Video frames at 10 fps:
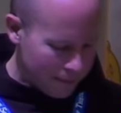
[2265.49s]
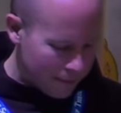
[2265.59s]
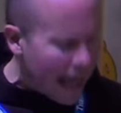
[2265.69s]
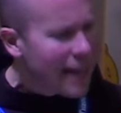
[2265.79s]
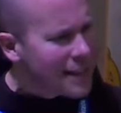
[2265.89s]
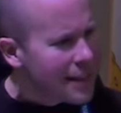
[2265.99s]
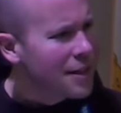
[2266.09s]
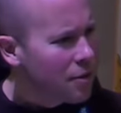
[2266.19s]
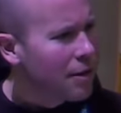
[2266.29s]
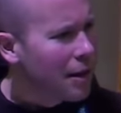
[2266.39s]
And
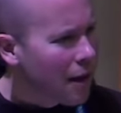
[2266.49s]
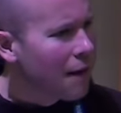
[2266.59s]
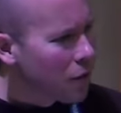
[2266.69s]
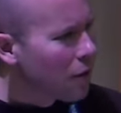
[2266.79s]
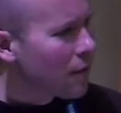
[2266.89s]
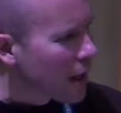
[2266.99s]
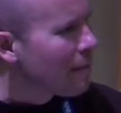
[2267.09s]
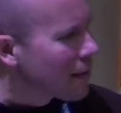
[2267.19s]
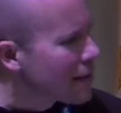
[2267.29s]
sisterly love, don't forget about the